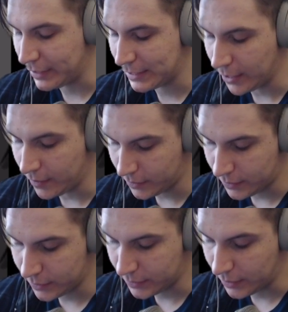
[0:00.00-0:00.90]

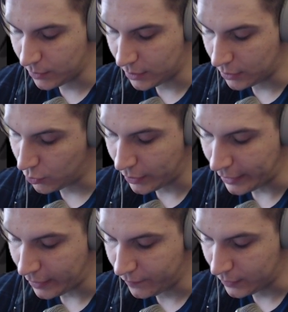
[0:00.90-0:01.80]
characters they don't
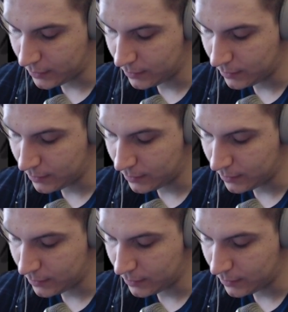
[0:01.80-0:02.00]
have it.